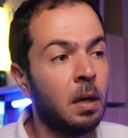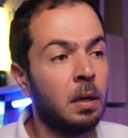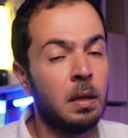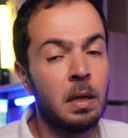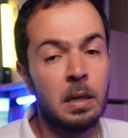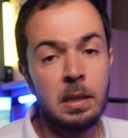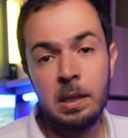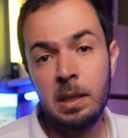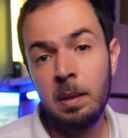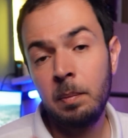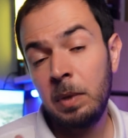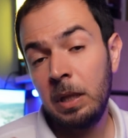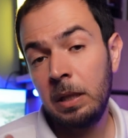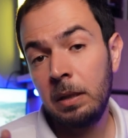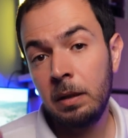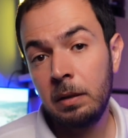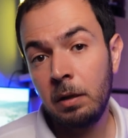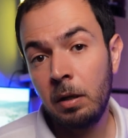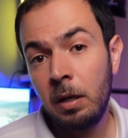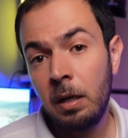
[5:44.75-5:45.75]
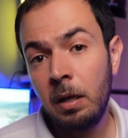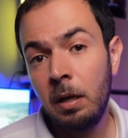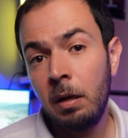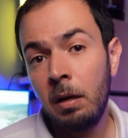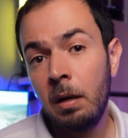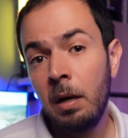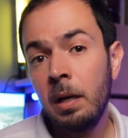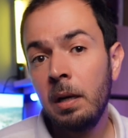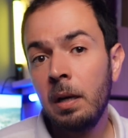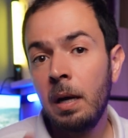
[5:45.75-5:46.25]
That's something that I really
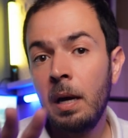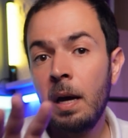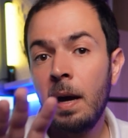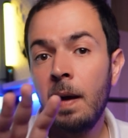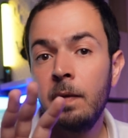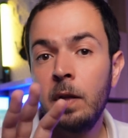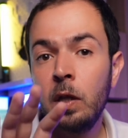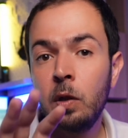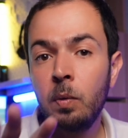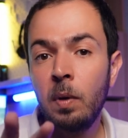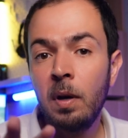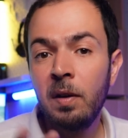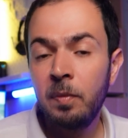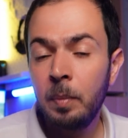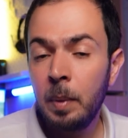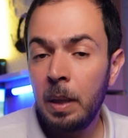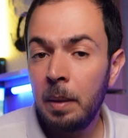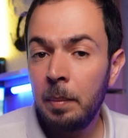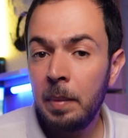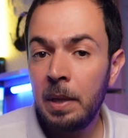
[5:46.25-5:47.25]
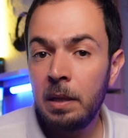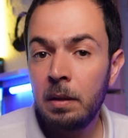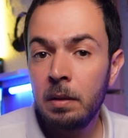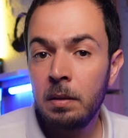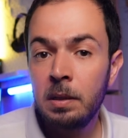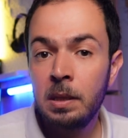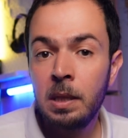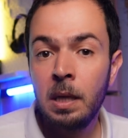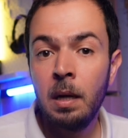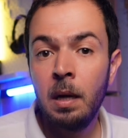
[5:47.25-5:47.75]
like. I have the
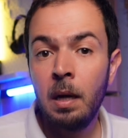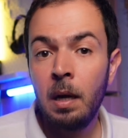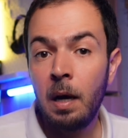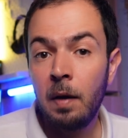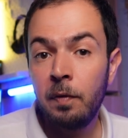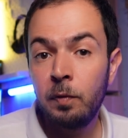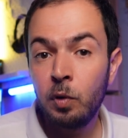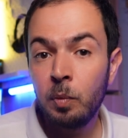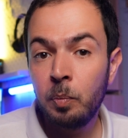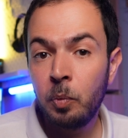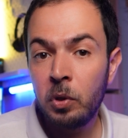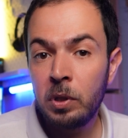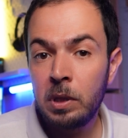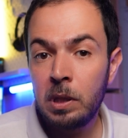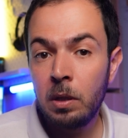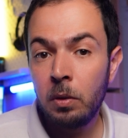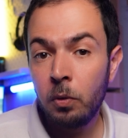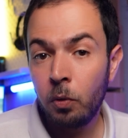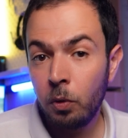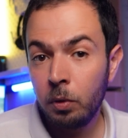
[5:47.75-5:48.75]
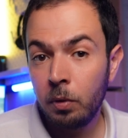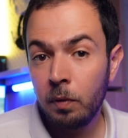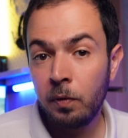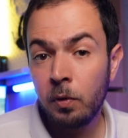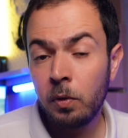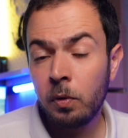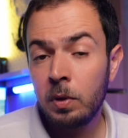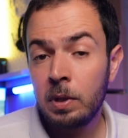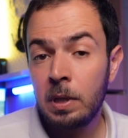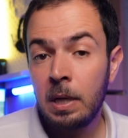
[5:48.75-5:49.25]
12mm f2.0
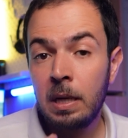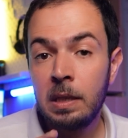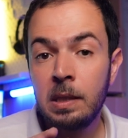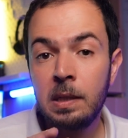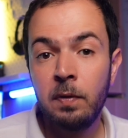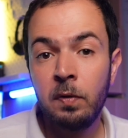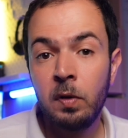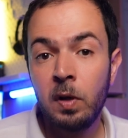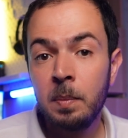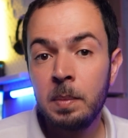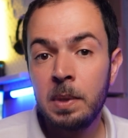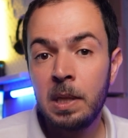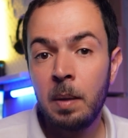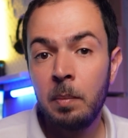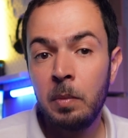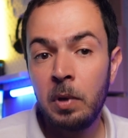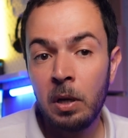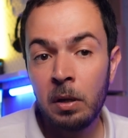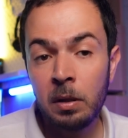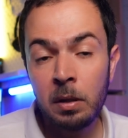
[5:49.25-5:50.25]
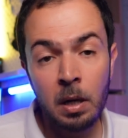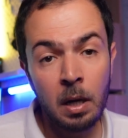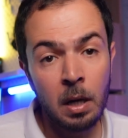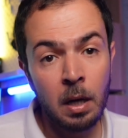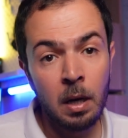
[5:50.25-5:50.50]
autofocus lens from Samyang,